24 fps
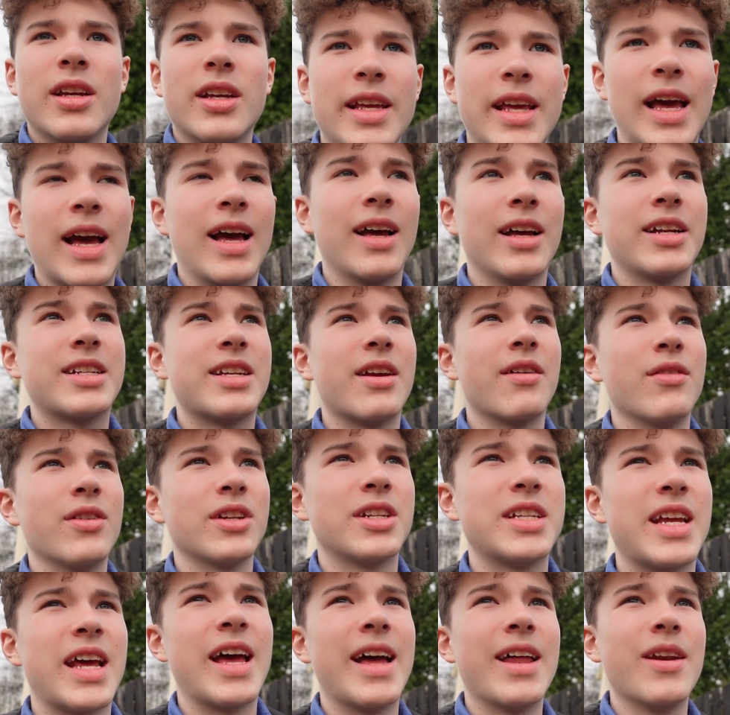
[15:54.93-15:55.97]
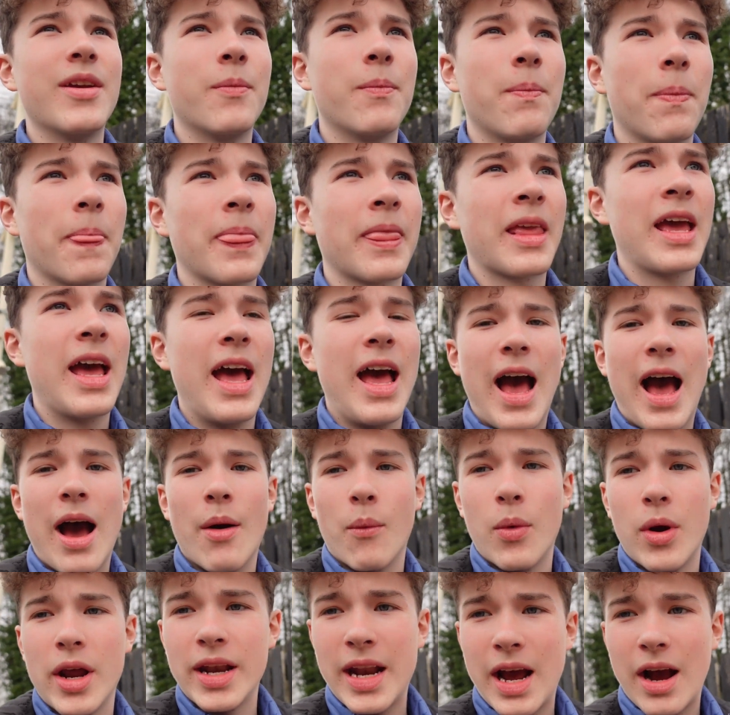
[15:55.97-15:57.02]
Yeah, 710.
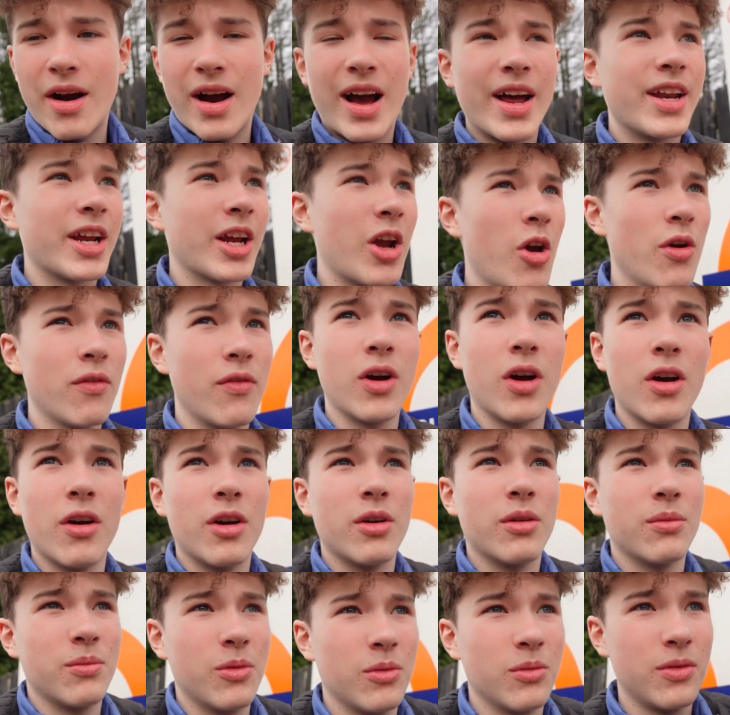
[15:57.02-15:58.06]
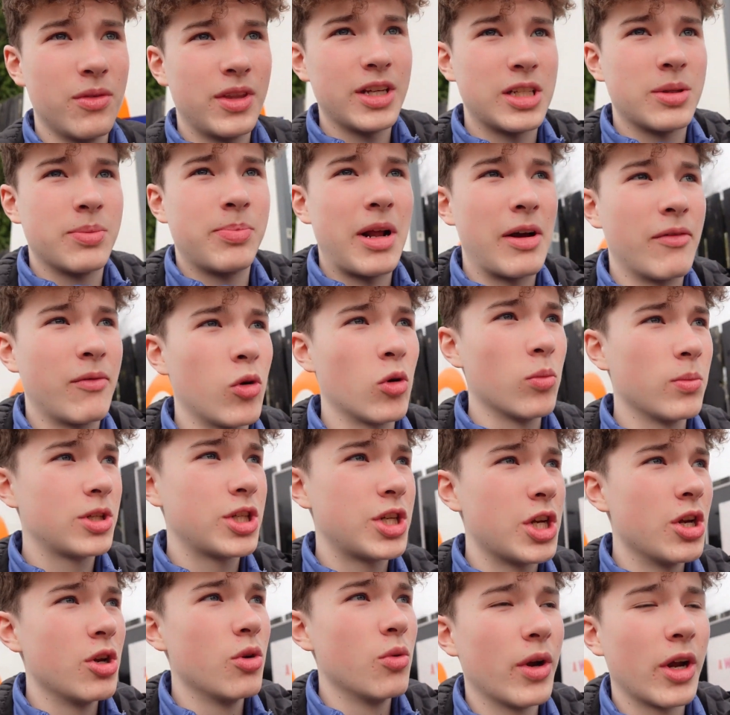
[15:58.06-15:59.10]
And we're now heading over, this is platform
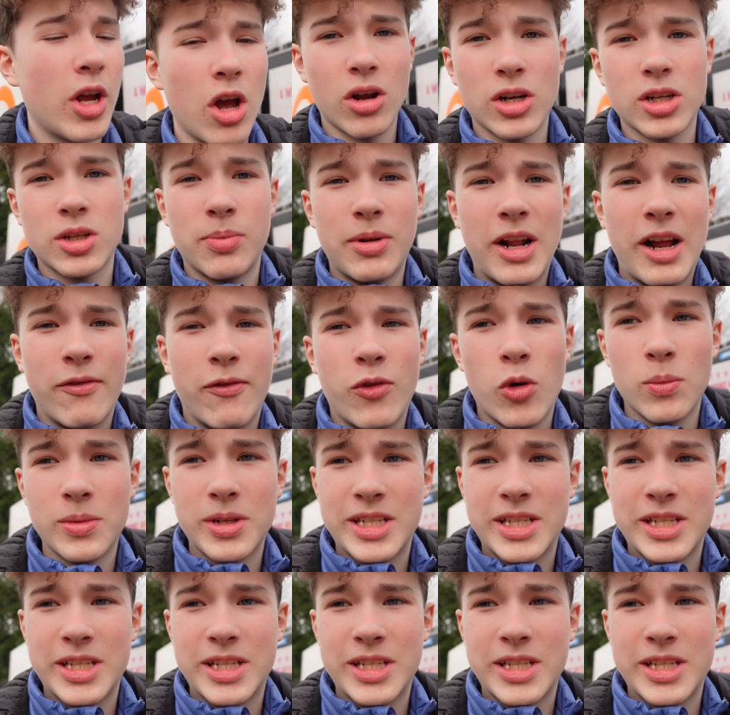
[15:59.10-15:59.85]
2, we're going to platform